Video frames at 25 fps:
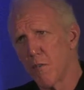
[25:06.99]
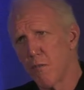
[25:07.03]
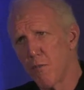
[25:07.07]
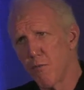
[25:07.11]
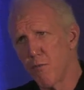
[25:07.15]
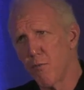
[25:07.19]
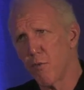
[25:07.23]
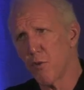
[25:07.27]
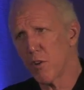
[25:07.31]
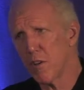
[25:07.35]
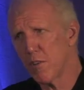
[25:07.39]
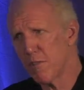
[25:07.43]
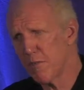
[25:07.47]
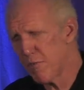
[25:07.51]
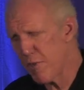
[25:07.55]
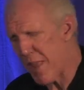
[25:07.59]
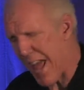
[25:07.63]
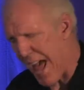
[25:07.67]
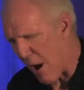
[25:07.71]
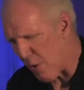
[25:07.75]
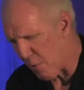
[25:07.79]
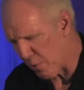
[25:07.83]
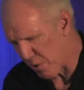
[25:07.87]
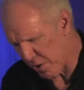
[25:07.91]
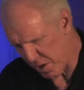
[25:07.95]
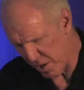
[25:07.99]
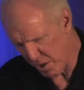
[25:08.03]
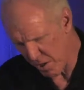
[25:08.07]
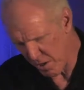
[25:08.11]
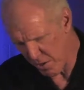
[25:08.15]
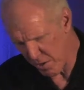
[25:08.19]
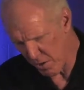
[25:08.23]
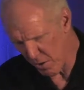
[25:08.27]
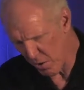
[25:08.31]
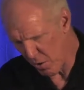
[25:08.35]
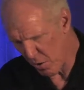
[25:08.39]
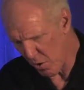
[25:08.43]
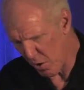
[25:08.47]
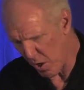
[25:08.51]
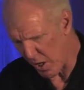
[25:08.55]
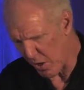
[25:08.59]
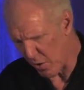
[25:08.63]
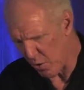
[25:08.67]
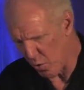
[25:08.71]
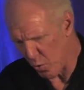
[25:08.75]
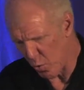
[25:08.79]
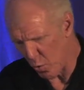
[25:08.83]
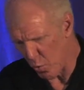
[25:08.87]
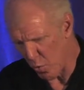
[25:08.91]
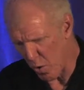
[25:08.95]
full of doubt and
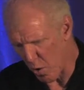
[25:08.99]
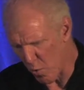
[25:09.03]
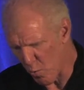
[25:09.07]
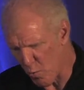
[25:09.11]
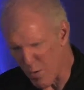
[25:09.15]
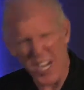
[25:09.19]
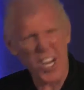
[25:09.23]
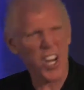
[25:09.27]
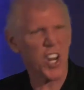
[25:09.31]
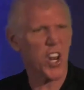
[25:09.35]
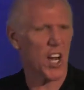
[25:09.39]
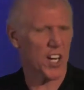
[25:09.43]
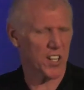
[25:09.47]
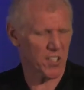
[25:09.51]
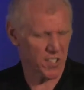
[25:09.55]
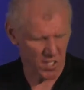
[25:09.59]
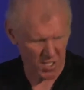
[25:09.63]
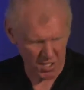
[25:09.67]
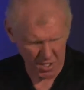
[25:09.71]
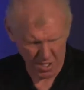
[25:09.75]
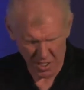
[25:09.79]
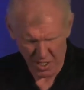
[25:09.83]
who are reluctant,